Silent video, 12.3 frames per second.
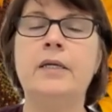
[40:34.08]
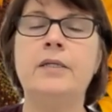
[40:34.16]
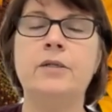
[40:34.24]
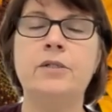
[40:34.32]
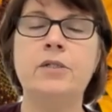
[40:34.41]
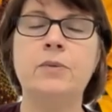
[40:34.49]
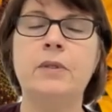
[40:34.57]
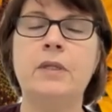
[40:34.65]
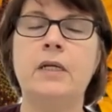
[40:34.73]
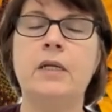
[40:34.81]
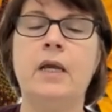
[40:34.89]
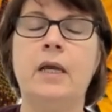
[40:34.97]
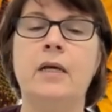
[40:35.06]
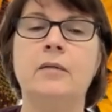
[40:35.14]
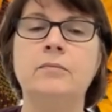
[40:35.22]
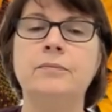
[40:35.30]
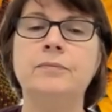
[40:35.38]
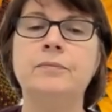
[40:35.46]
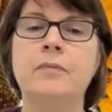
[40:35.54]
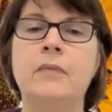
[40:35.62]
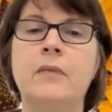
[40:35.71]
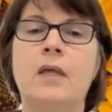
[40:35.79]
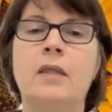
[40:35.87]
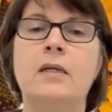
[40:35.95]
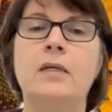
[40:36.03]
So just with an inhale,
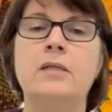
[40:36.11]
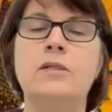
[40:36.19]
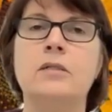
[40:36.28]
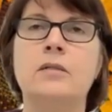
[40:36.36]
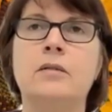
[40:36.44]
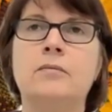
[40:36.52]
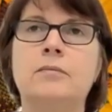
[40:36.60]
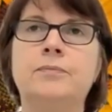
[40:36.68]
and then just